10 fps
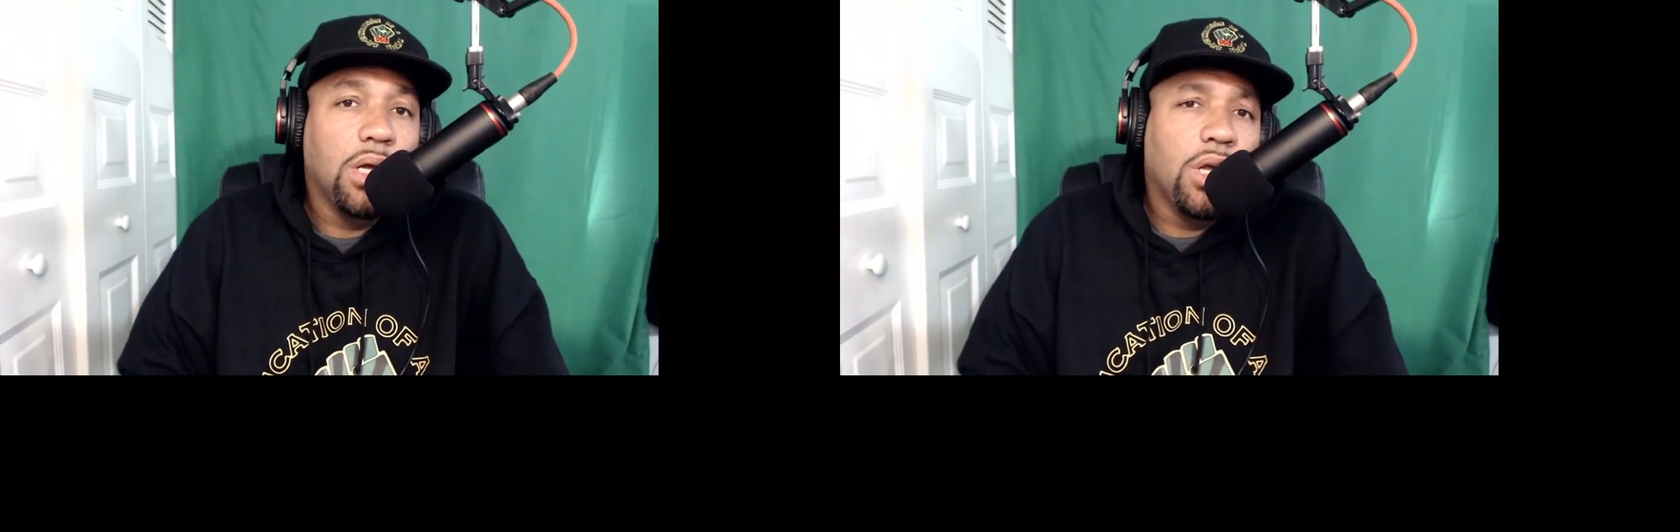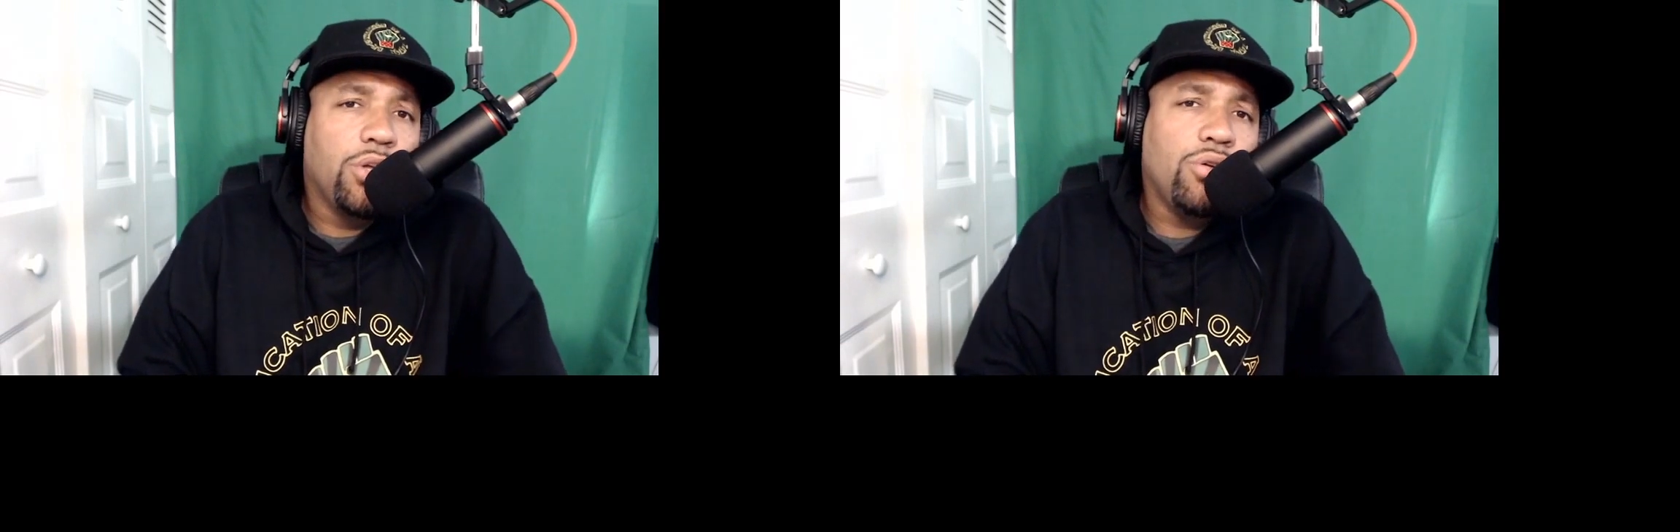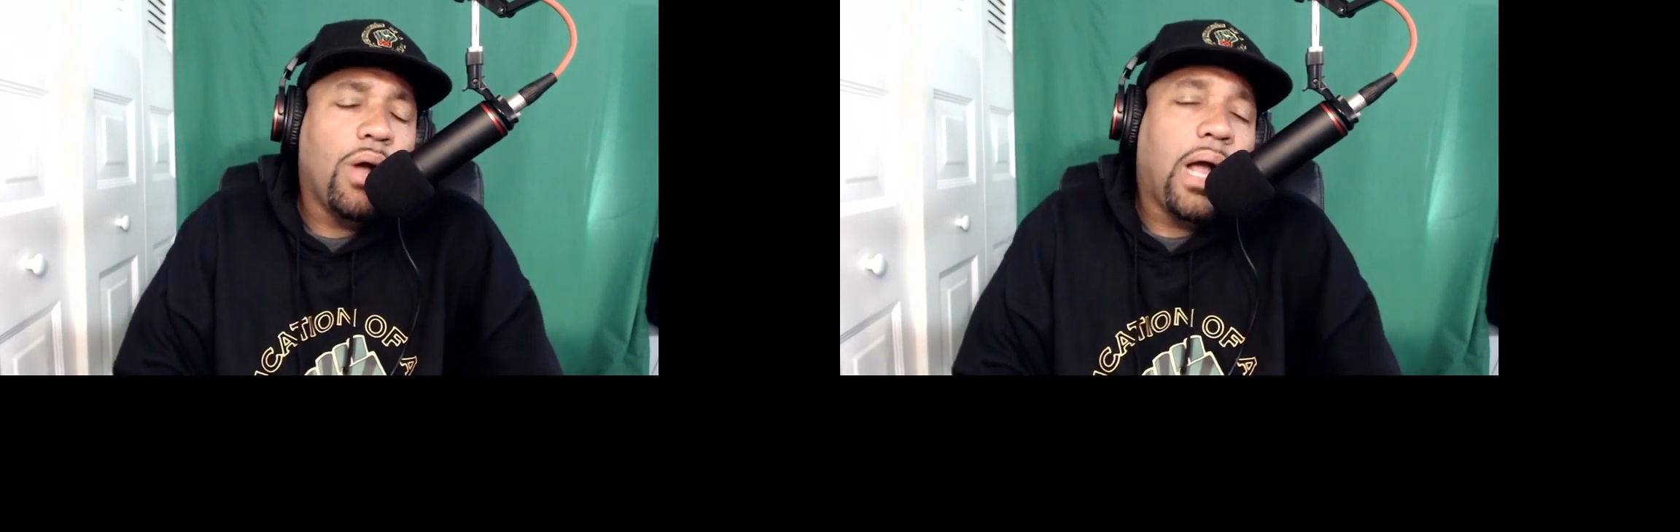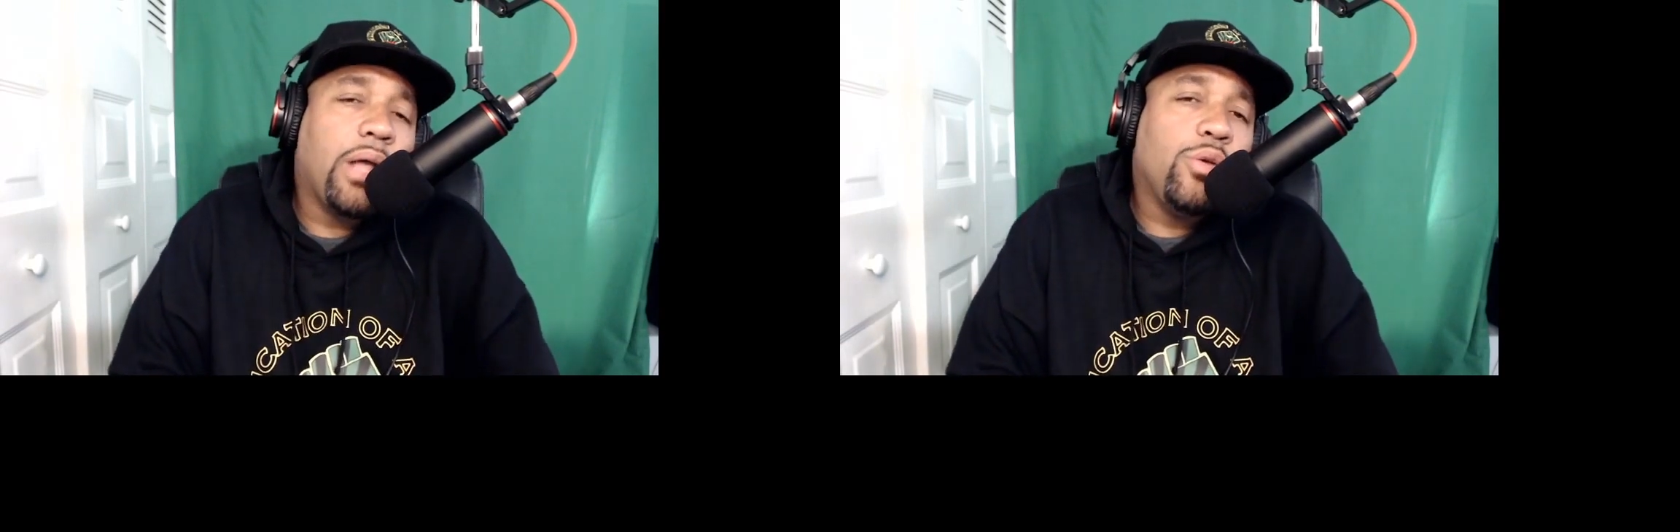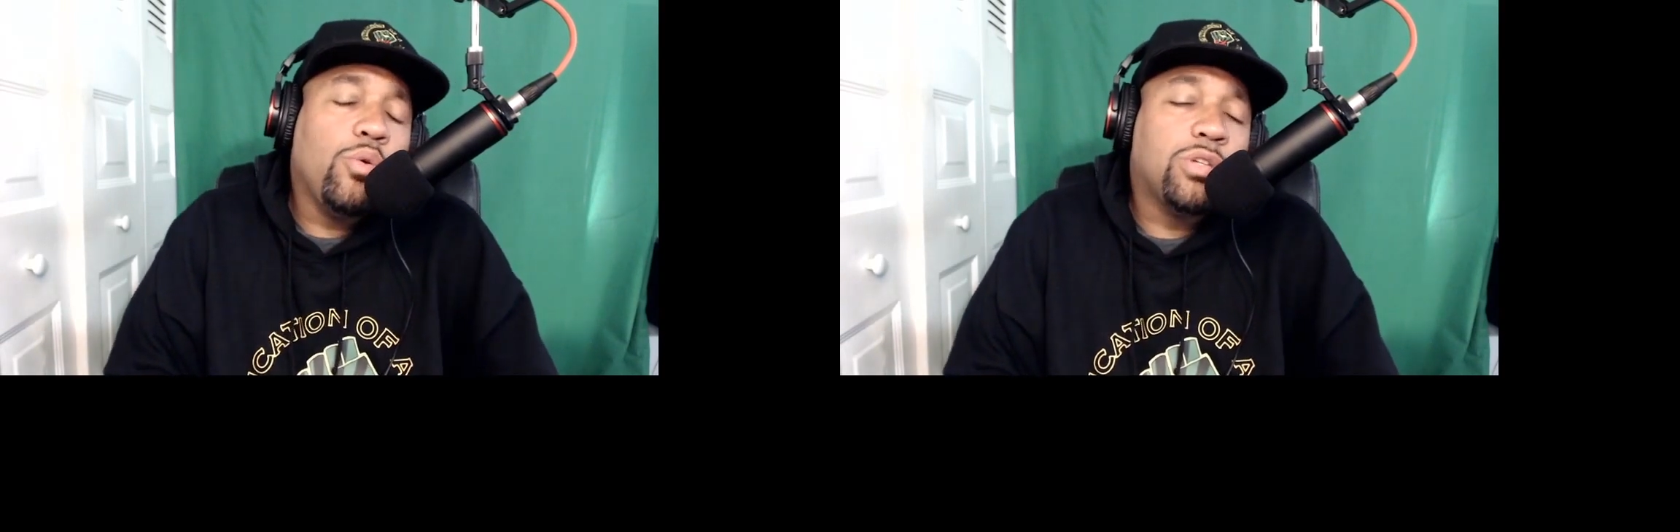You know how
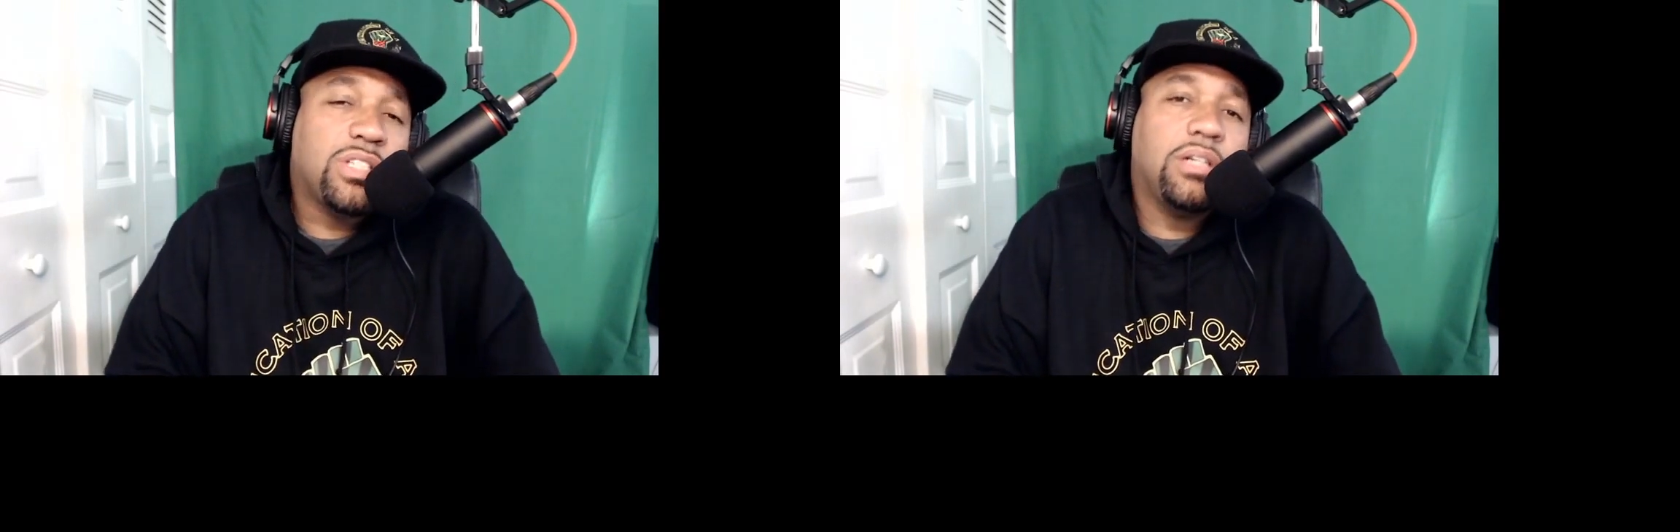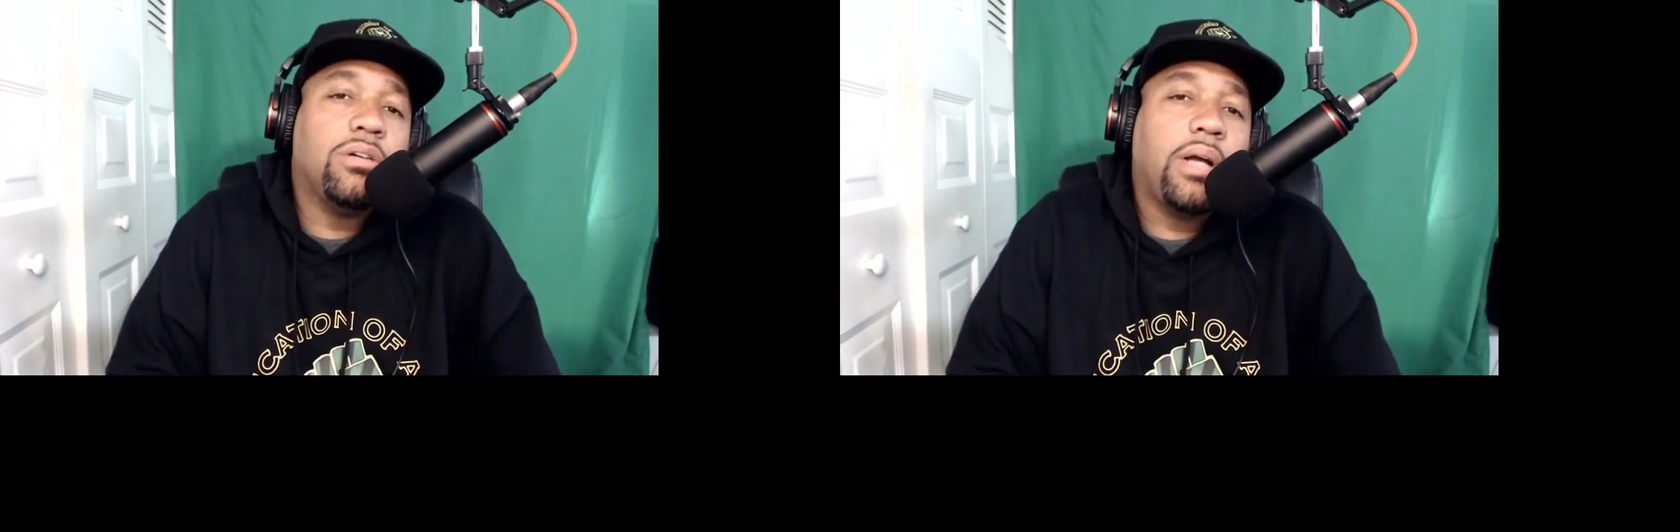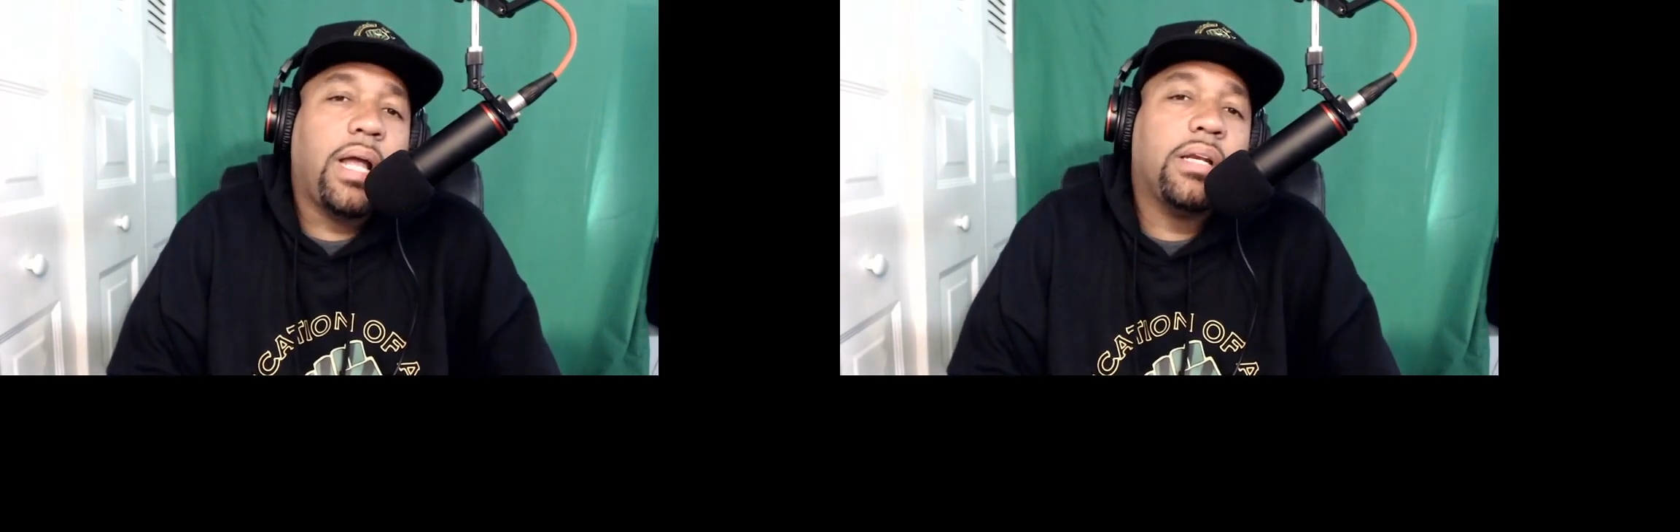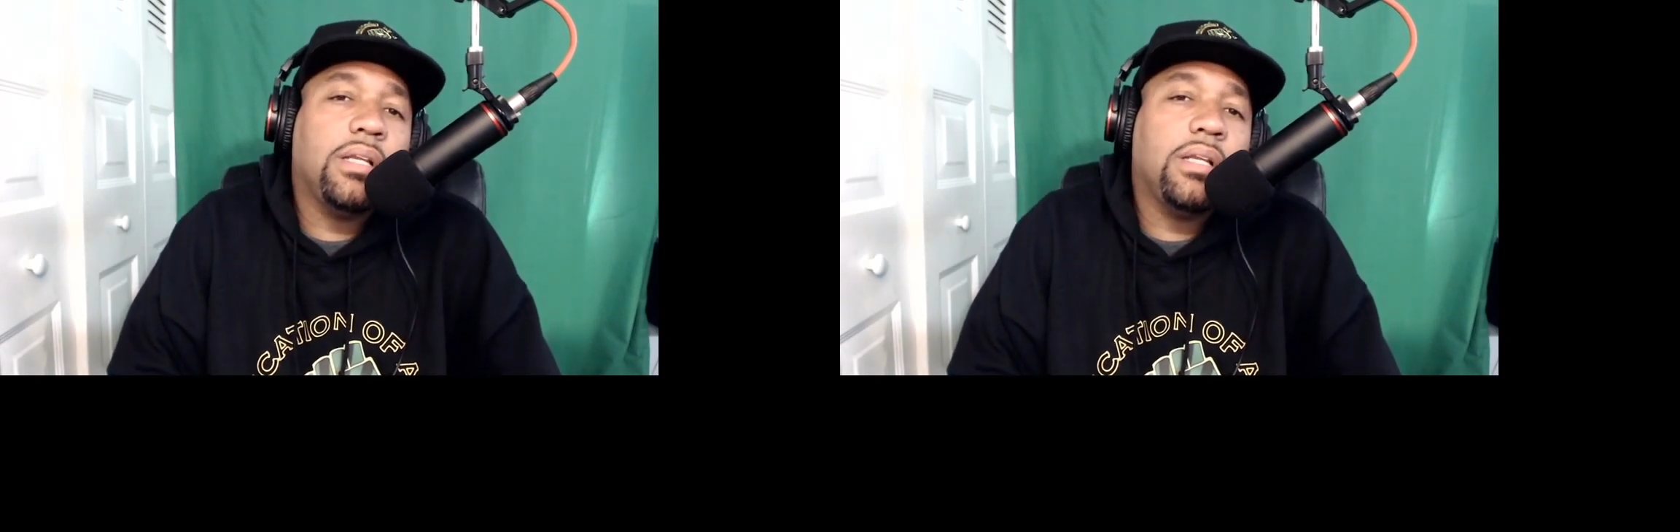you single-handedly